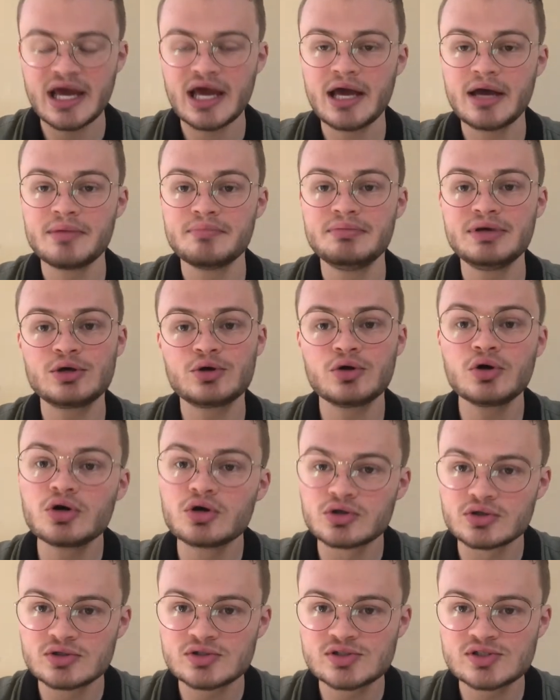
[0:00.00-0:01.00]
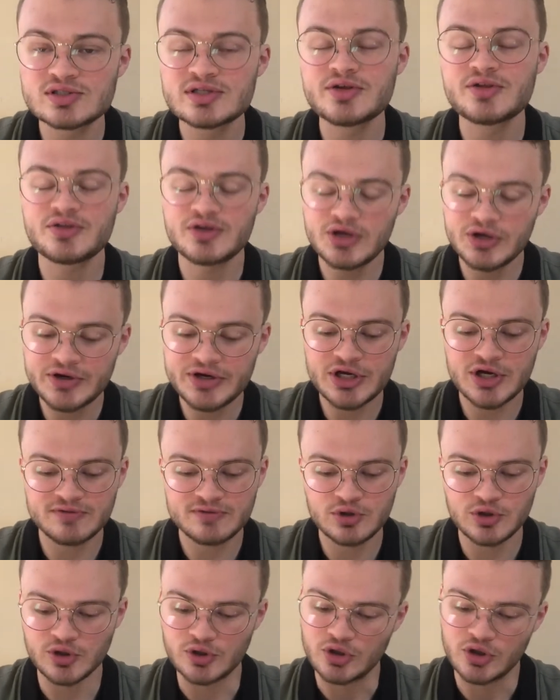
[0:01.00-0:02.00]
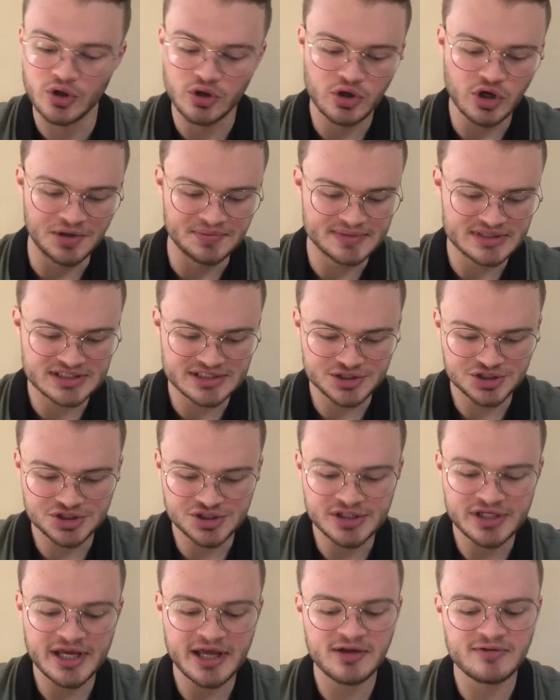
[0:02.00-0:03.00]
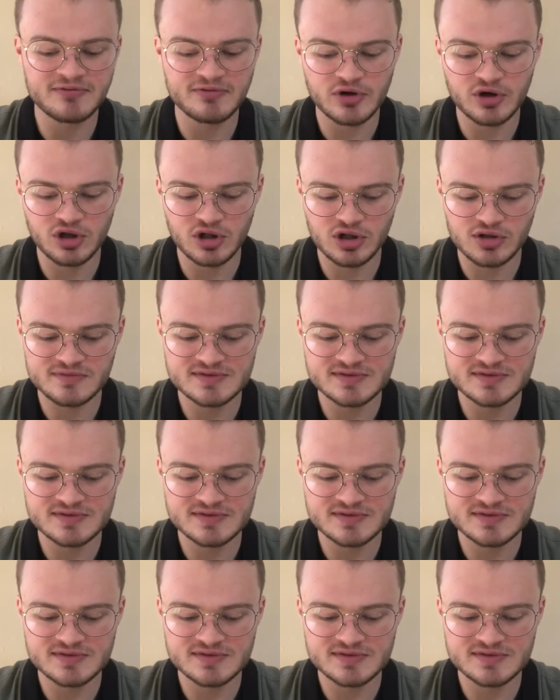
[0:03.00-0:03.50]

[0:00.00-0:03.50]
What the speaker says: Because the theory of Cournot competition involves